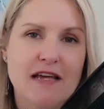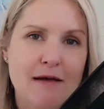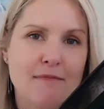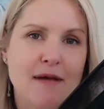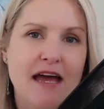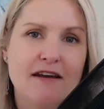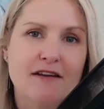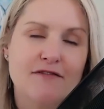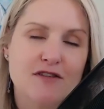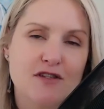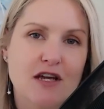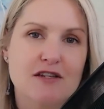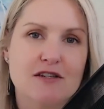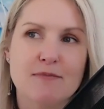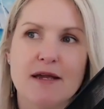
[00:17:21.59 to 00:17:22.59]
amount of
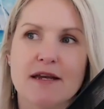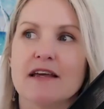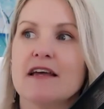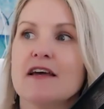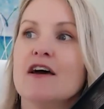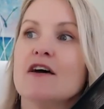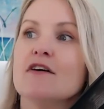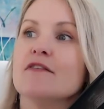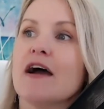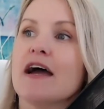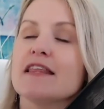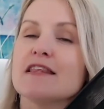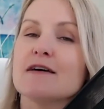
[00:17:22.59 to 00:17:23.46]
judgment, right?